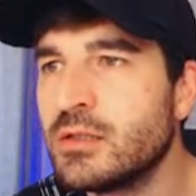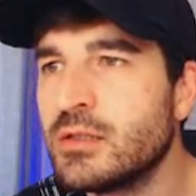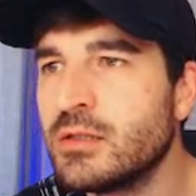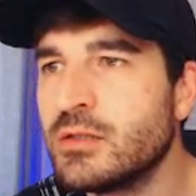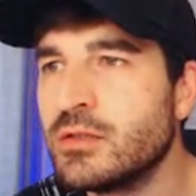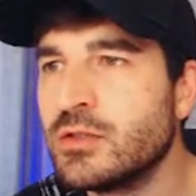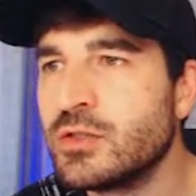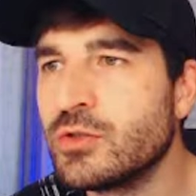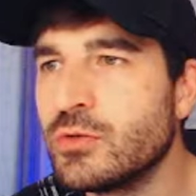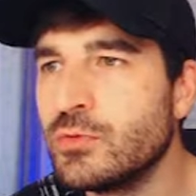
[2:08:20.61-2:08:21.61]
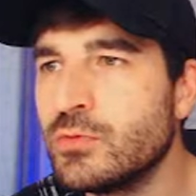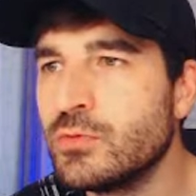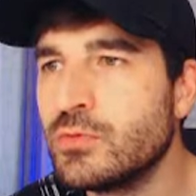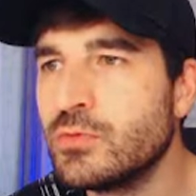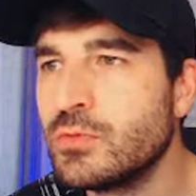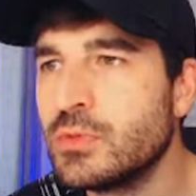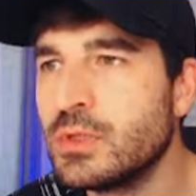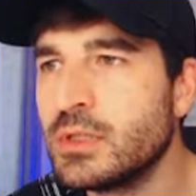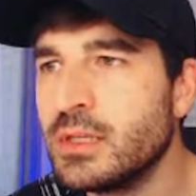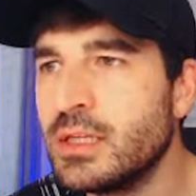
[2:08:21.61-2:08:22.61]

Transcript: So this